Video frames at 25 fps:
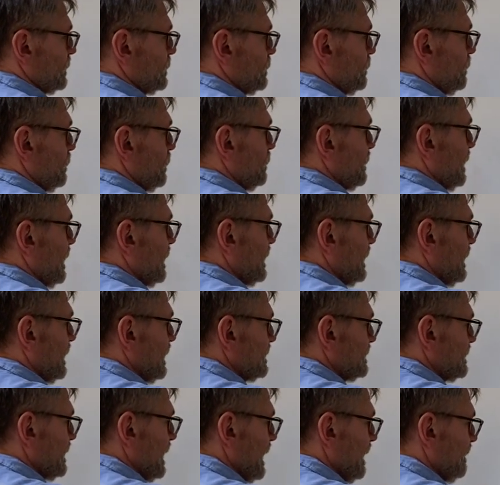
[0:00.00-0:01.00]
So we'll write it
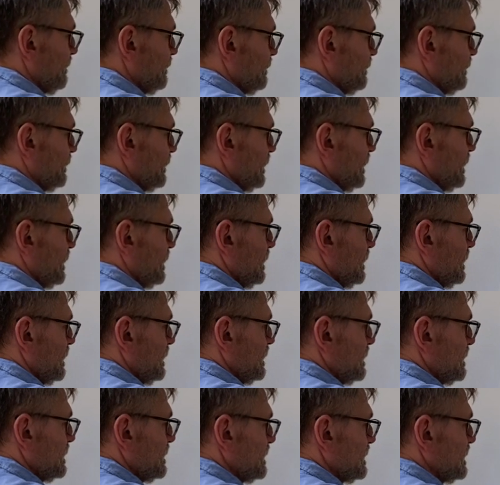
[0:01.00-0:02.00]
as F
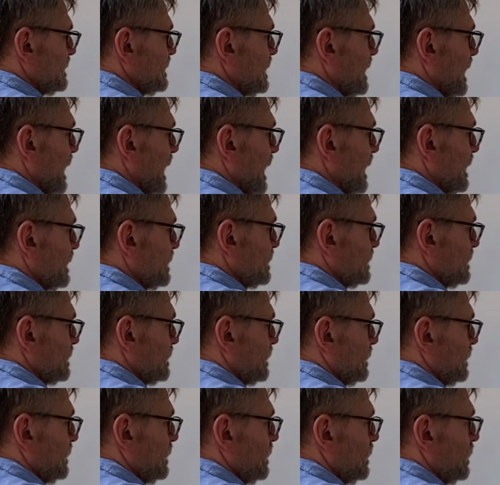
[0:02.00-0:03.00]
z hat
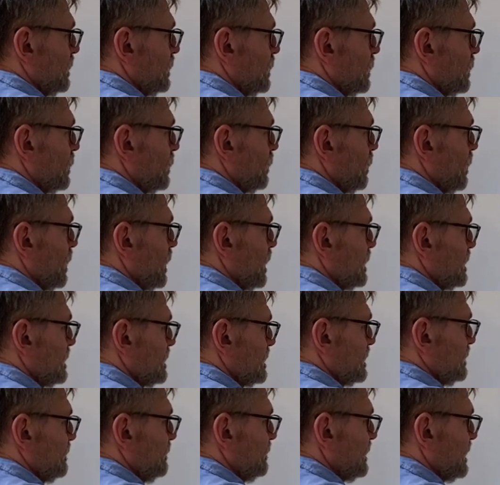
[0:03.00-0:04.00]

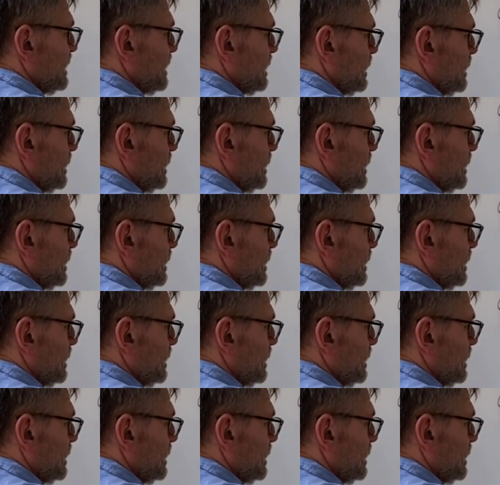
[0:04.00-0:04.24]
cross v,